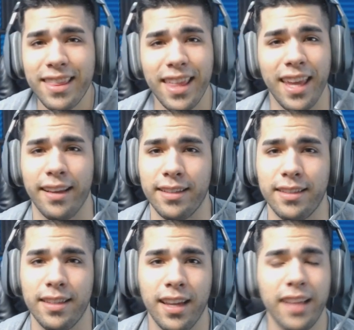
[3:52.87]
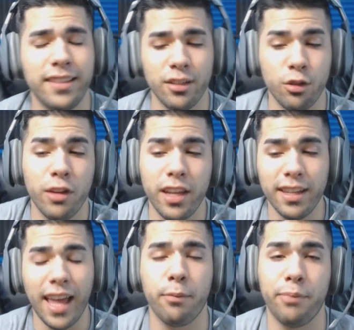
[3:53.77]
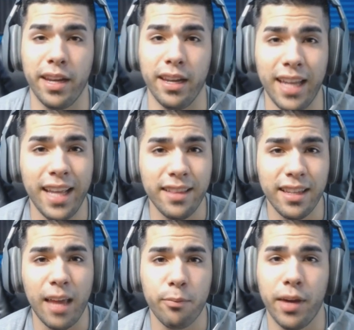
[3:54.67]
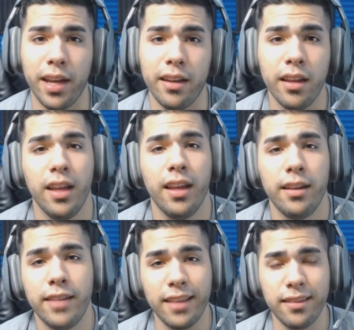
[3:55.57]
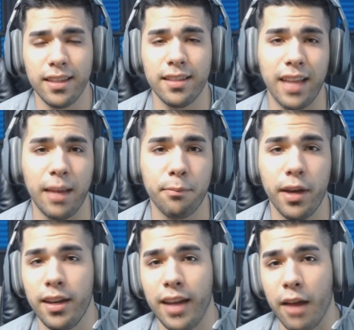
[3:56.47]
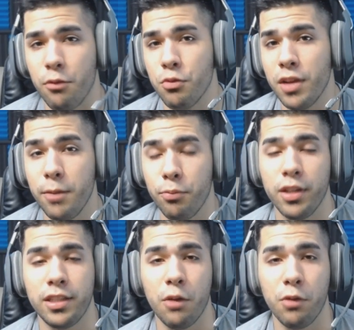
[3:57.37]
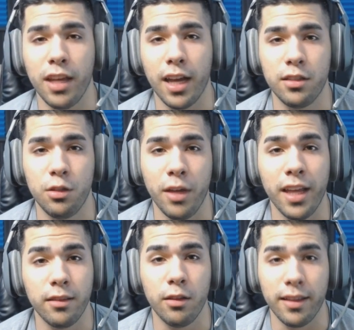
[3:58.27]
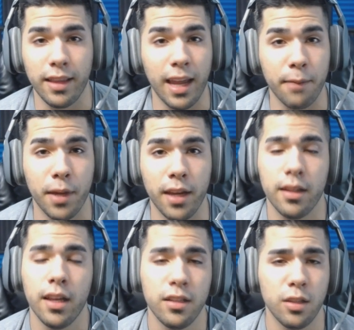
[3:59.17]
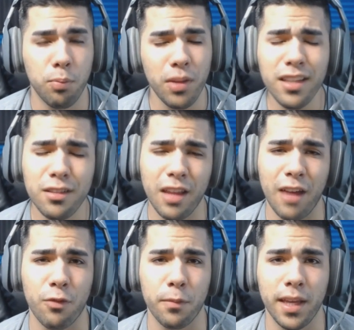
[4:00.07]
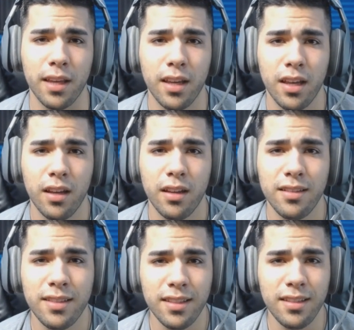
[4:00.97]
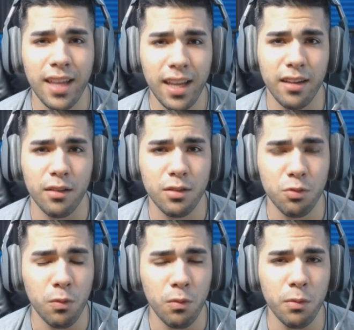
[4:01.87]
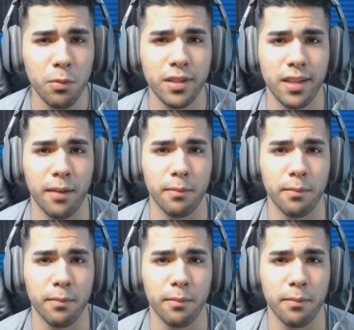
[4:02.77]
things. It's there's only a like button. Hit the like button, not the dislike button. I really appreciate when you guys do hit the, hit the like button. So please do that for me. Just just hit it. Just one more time.